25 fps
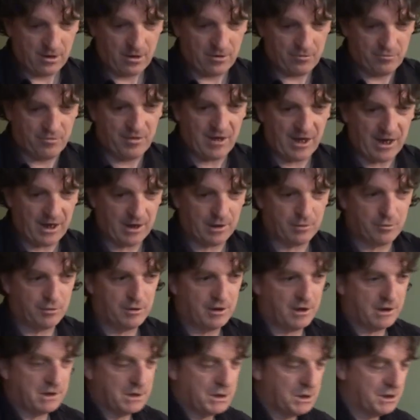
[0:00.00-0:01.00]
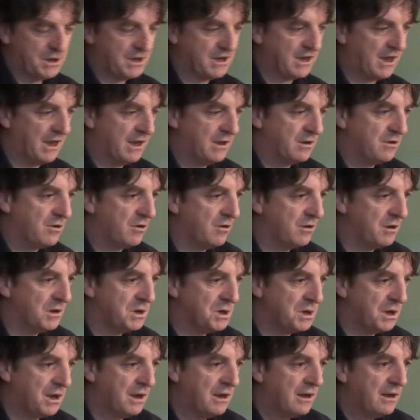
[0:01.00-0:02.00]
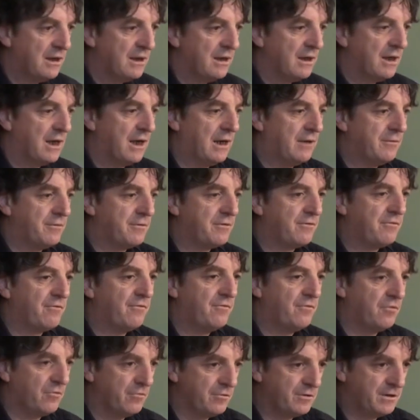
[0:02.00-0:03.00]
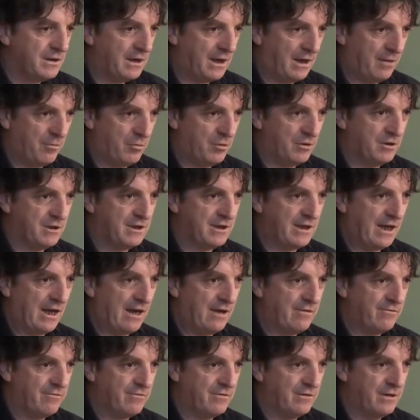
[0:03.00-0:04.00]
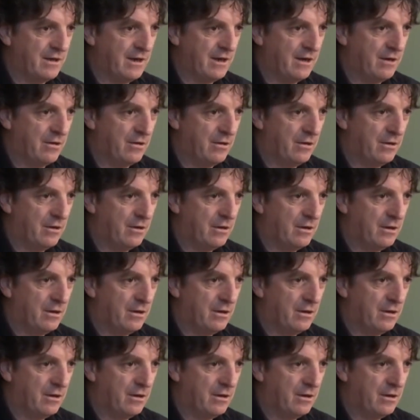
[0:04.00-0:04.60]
of that introduction to Scientology, I was full time on staff there.